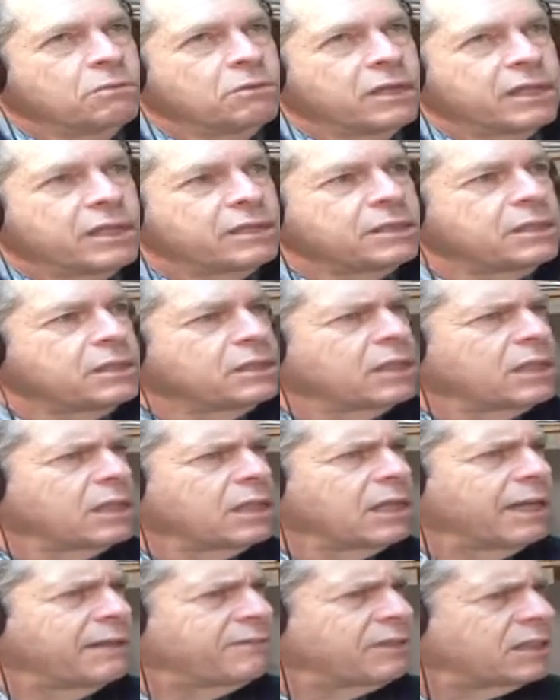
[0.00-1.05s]
Well, I guess it's
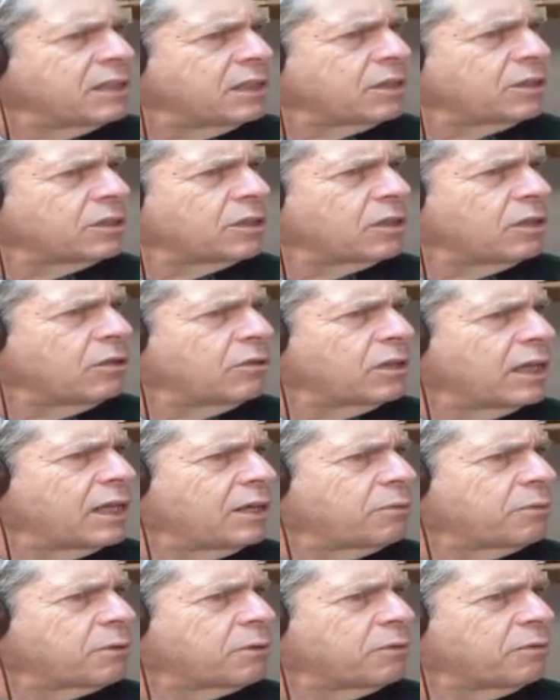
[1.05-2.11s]
11 years ago
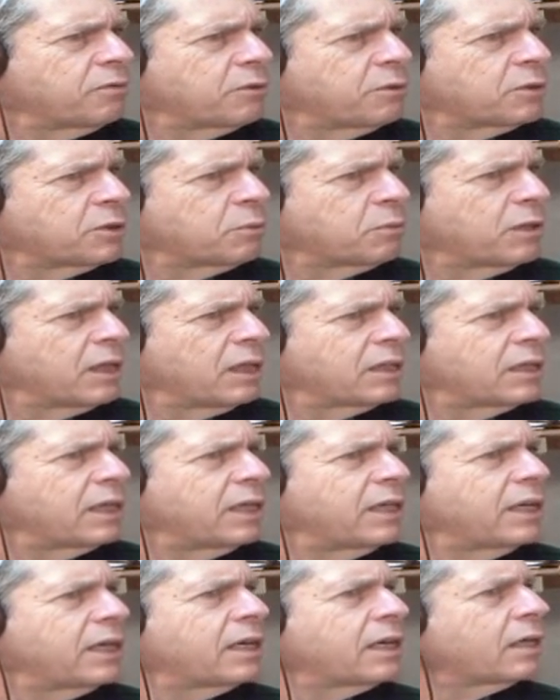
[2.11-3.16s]
now when I first went on the
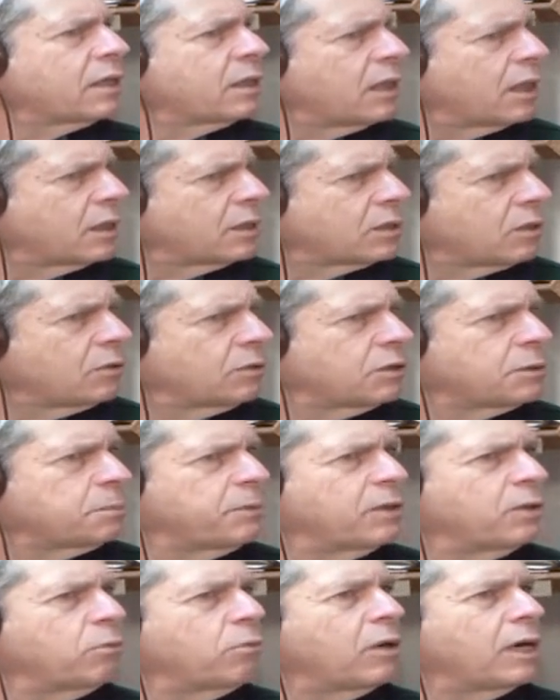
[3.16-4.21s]
air. Yeah, so it's
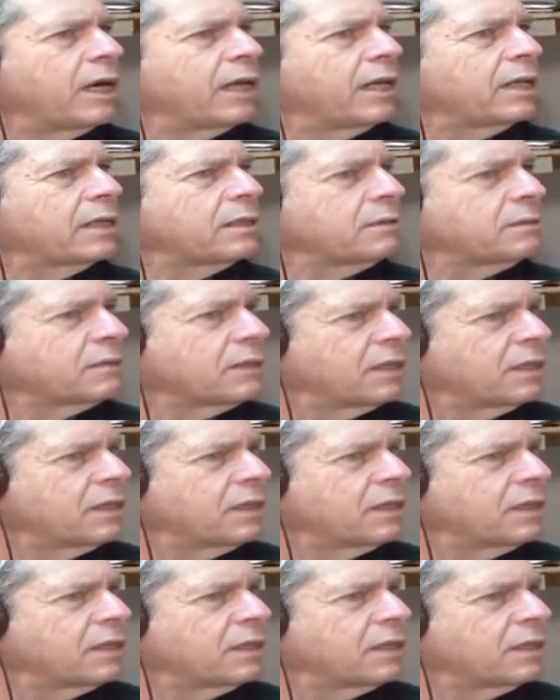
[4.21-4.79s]
been a while.